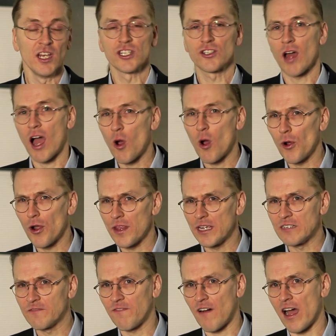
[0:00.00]
So how were
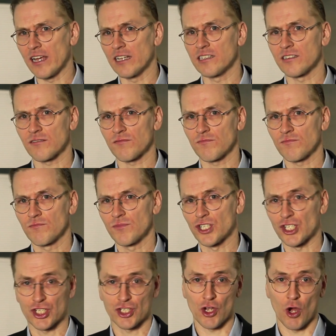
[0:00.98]
these files
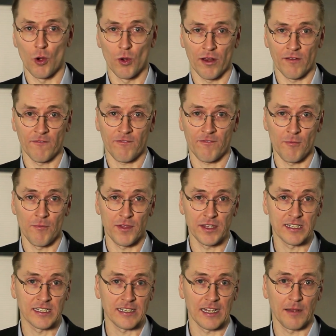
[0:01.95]
stolen from
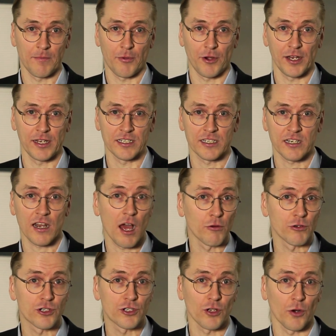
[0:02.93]
these celebrities'
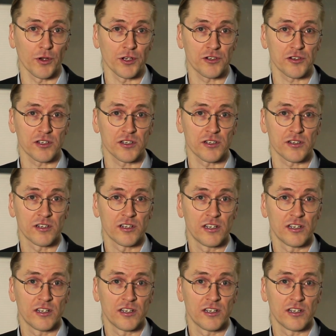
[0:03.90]
cloud storages?